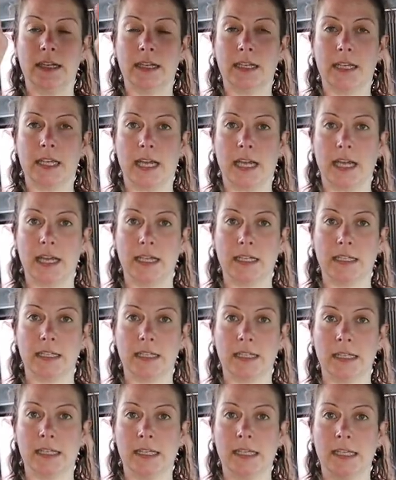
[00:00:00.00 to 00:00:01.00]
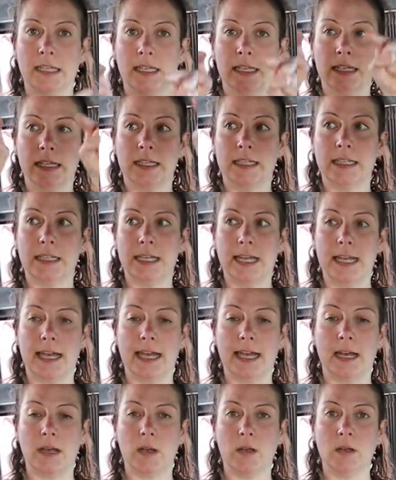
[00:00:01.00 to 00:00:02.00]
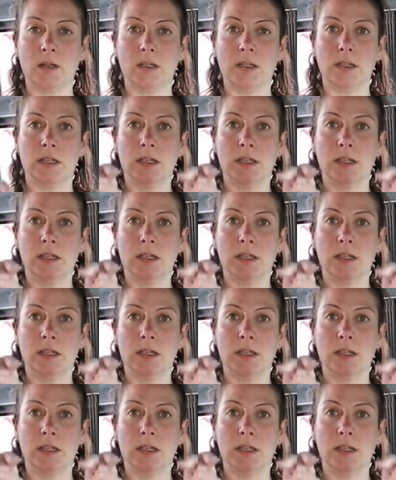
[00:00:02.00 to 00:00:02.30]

Okay, so now